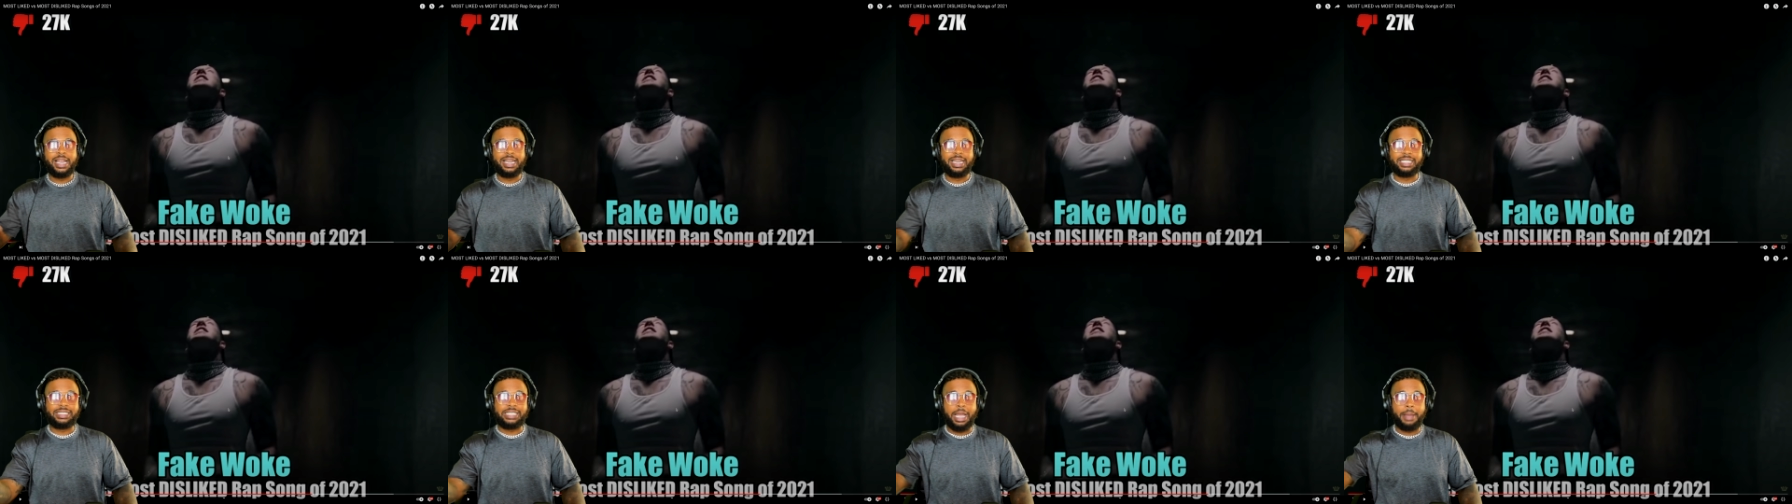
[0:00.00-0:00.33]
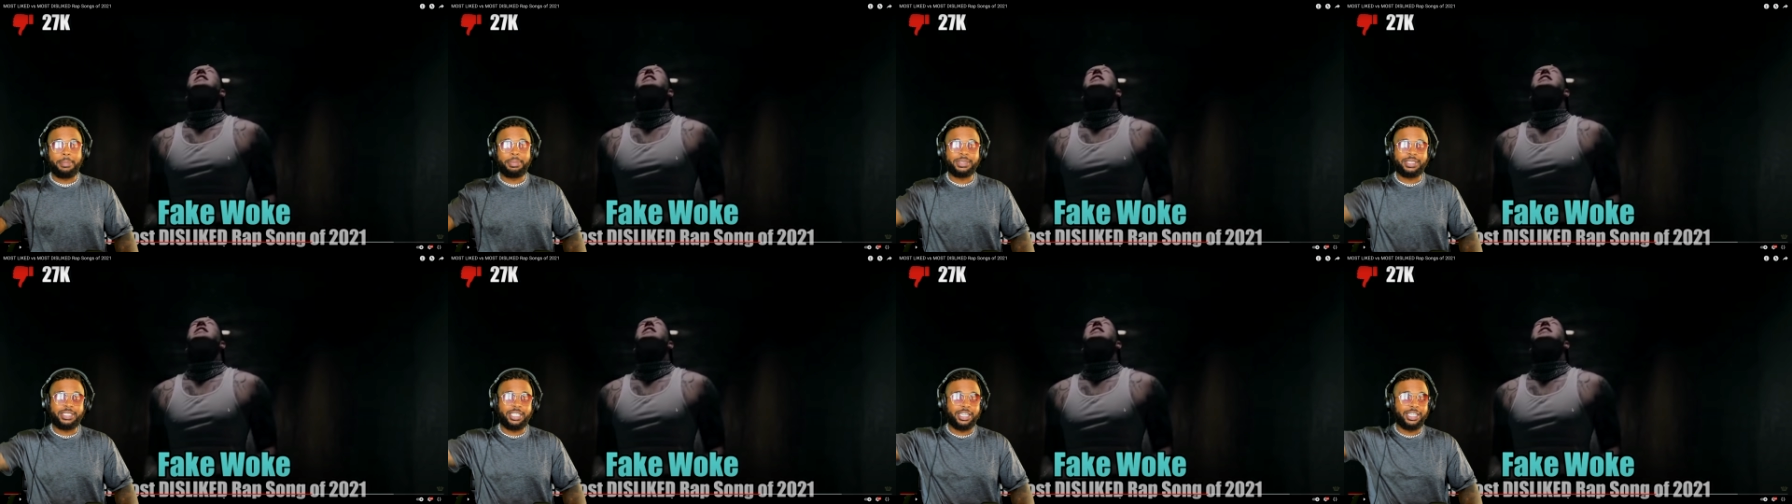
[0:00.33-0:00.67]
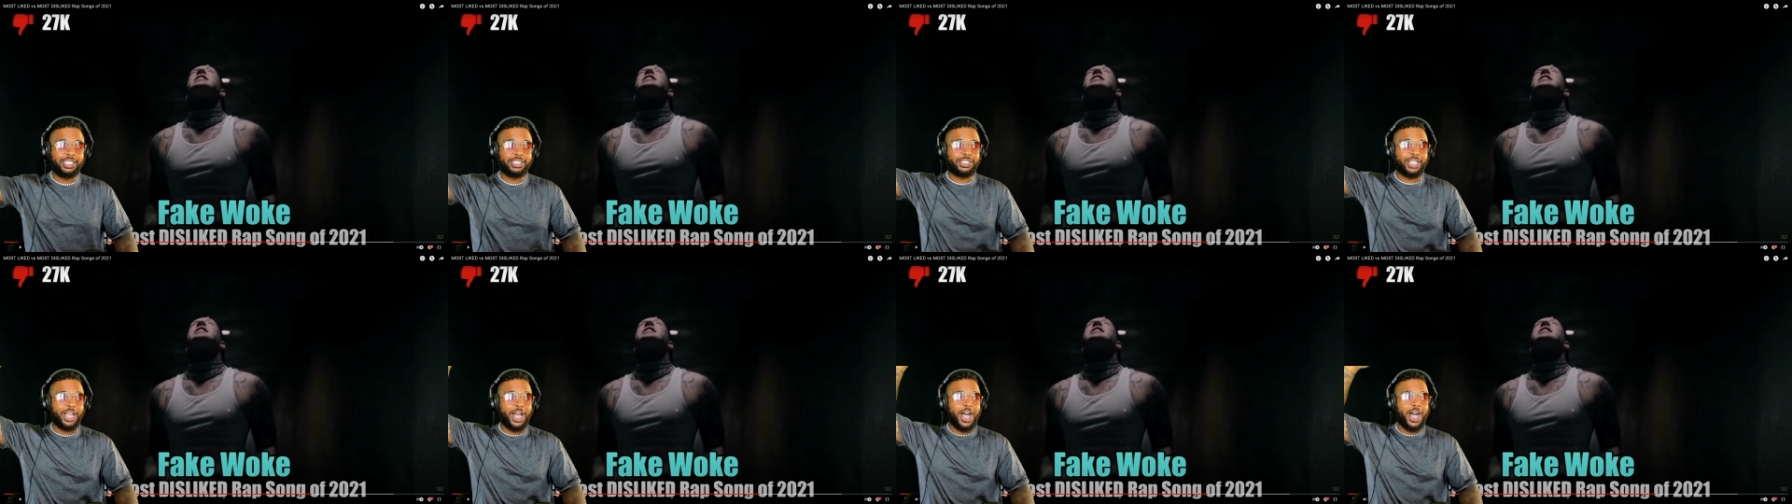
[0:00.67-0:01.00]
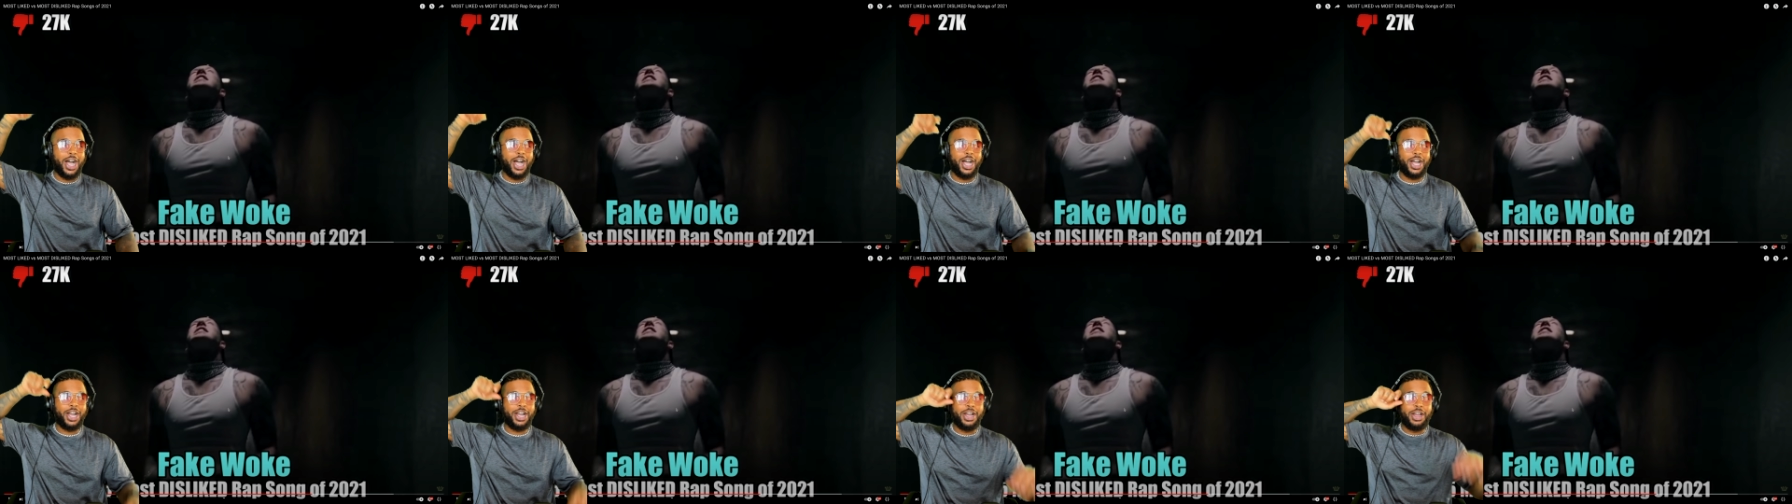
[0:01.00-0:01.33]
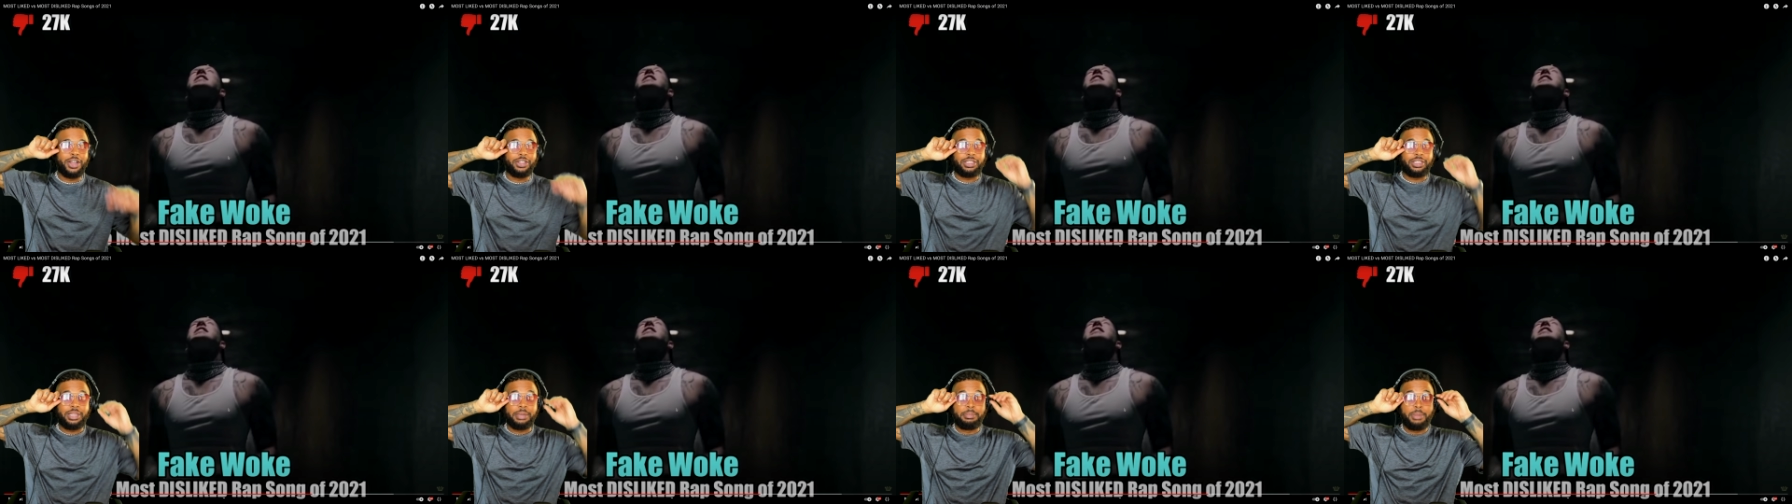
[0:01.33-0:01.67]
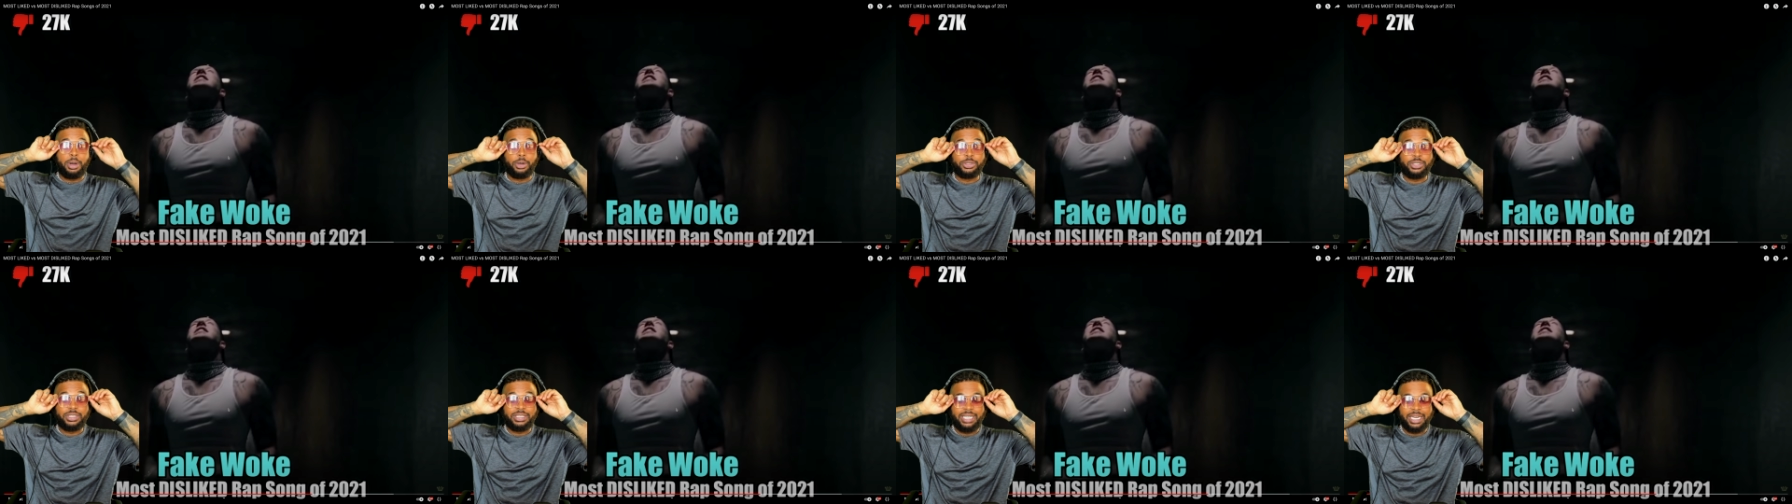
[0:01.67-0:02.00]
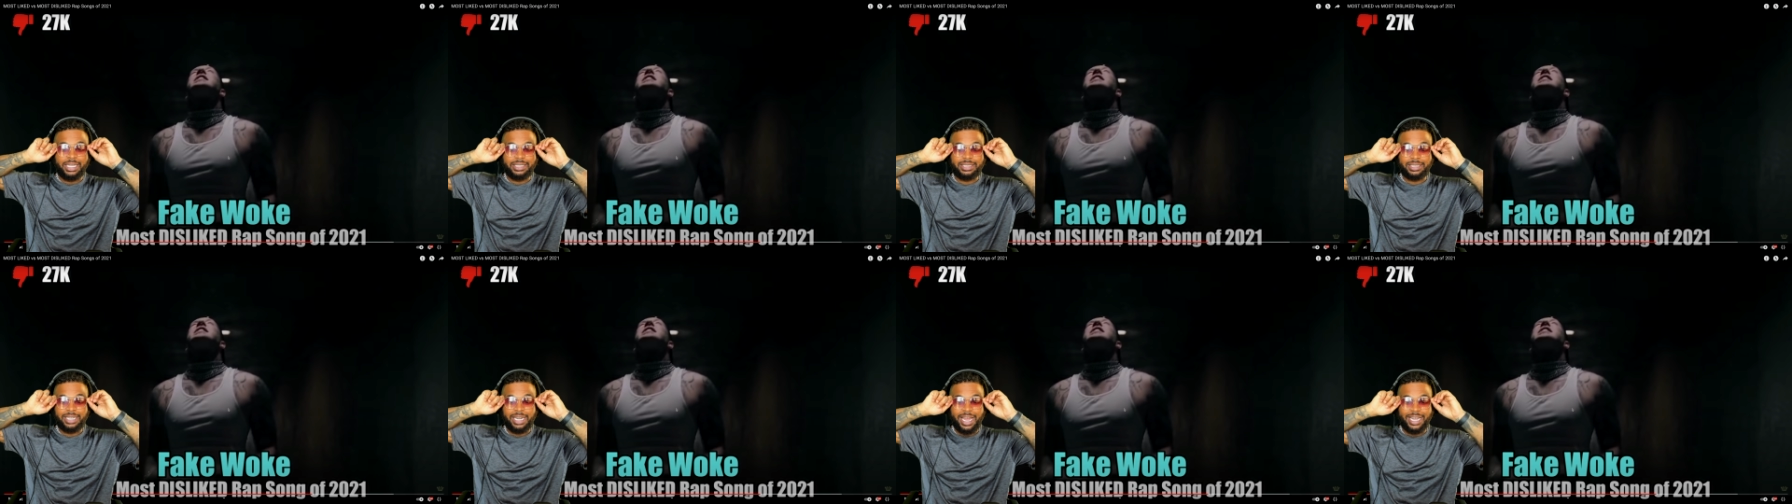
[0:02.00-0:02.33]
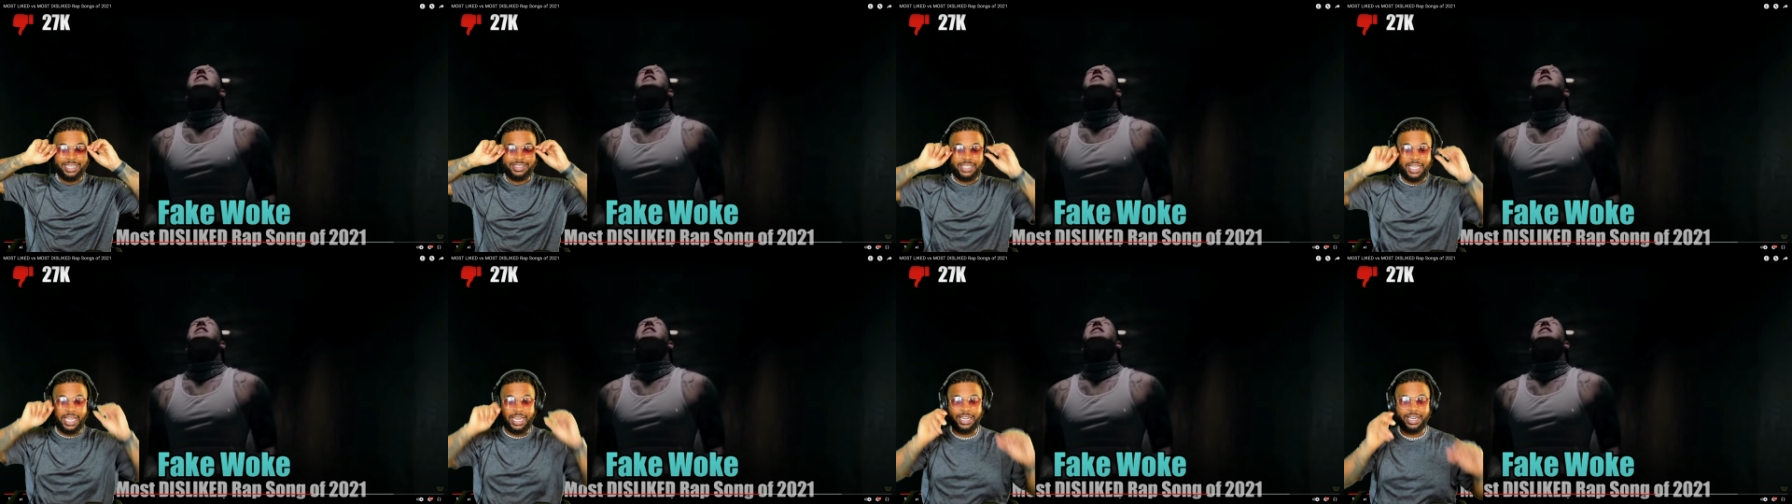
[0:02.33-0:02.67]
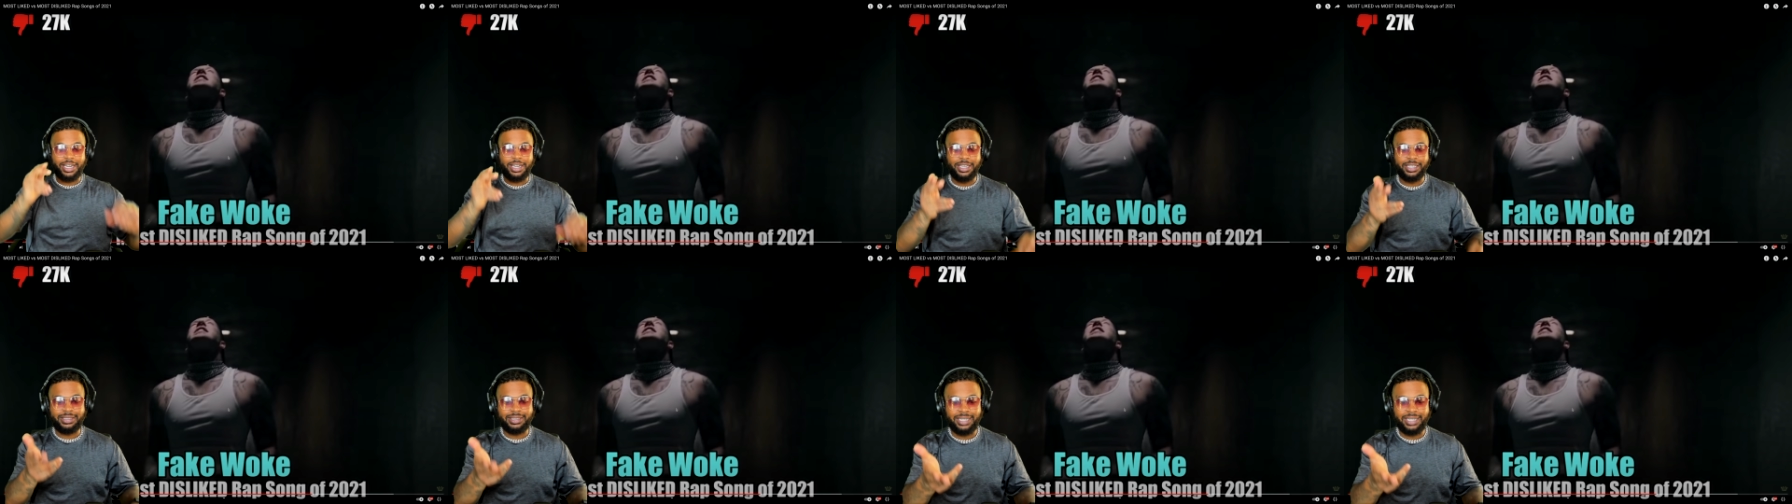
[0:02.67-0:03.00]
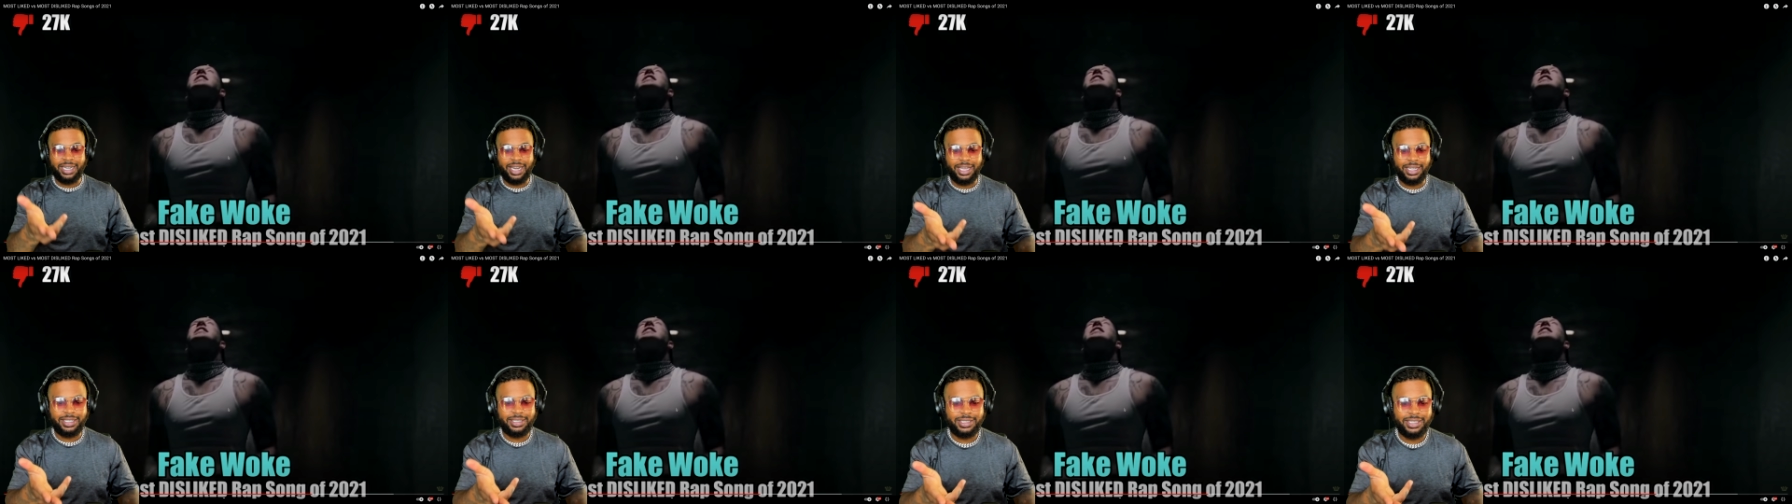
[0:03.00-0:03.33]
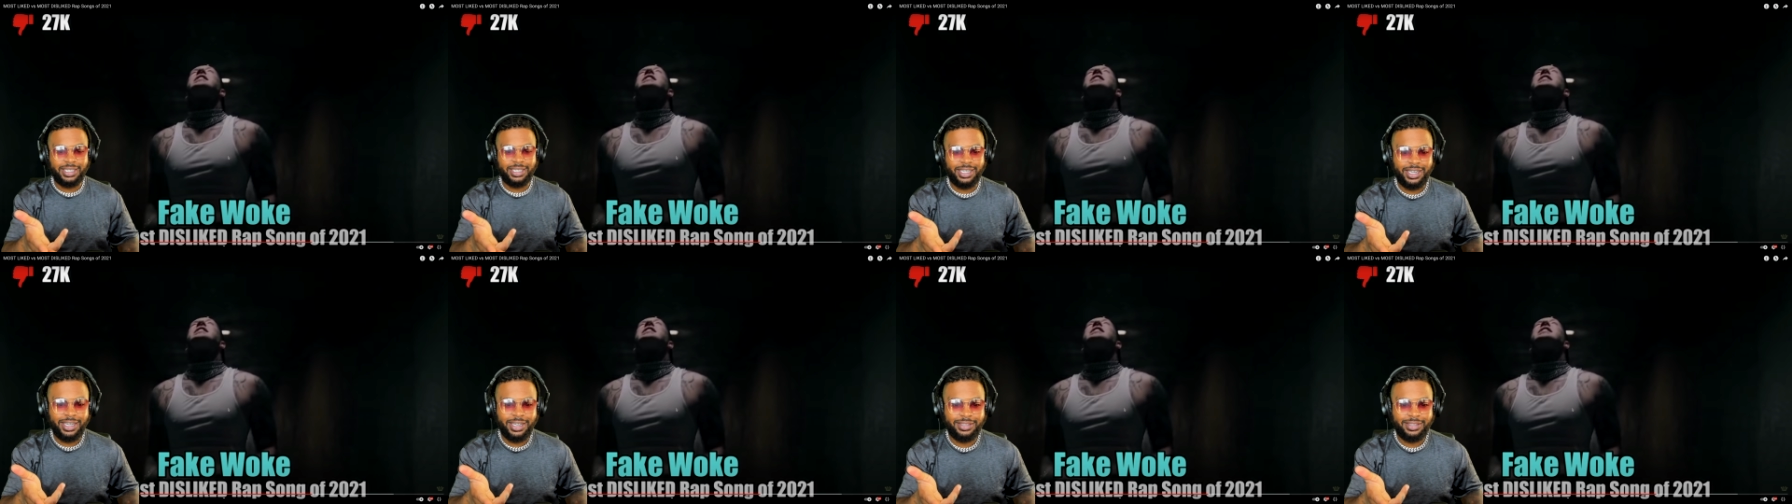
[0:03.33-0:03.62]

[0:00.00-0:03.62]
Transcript: Let's hop into this, uh, the most disliked, and it looks like